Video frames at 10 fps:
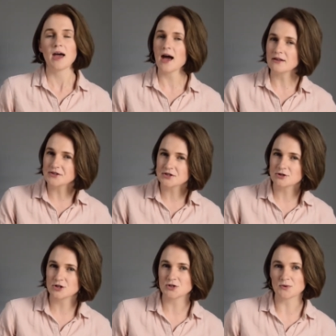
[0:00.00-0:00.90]
Alice
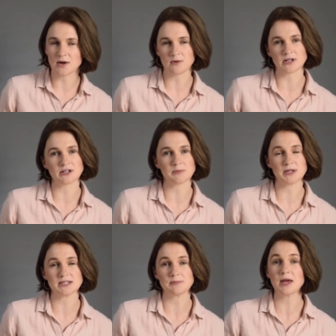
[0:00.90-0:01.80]
could just write one on a
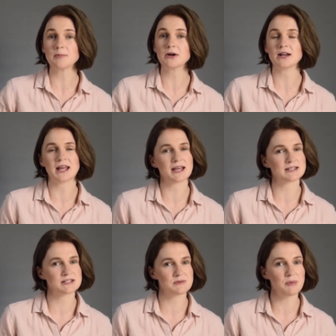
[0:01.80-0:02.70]
piece of paper and hand
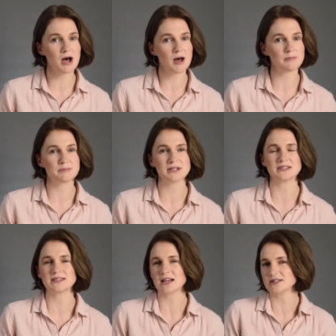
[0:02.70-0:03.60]
it to Bob, but
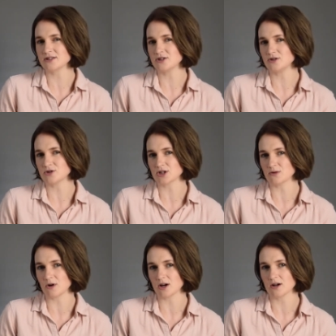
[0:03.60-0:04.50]
that doesn't usually
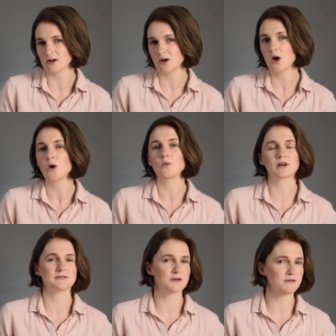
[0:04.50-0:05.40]
work. What
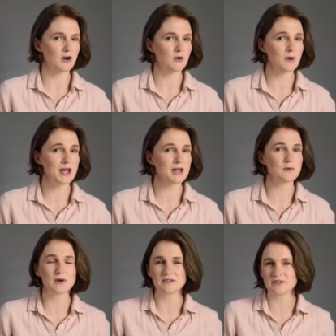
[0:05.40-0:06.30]
if they're far away?
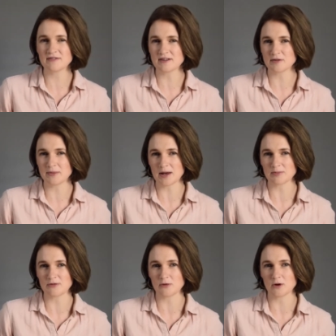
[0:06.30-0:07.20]
What if they've never met
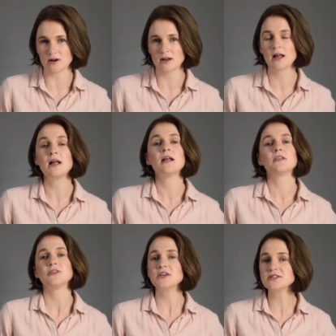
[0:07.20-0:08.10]
before?
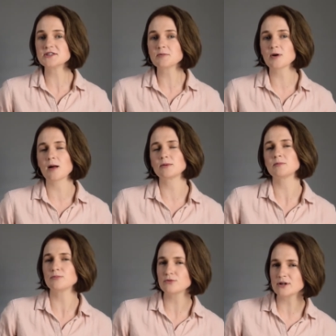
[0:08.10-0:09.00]
This is a
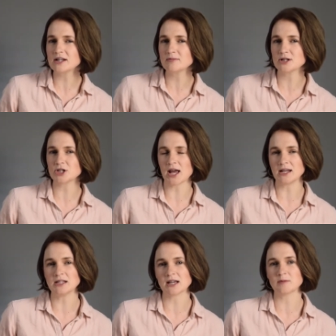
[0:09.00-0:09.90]
problem pretty much
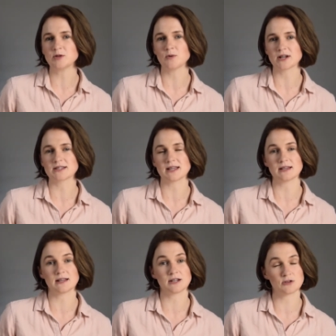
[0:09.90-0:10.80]
anytime you want to
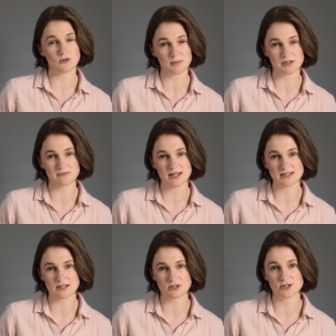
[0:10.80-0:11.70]
send an encrypted
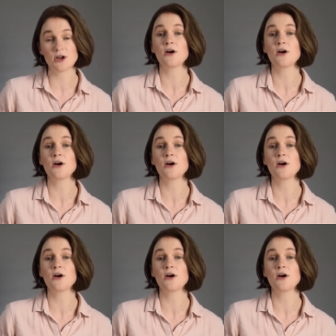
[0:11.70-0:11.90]
message.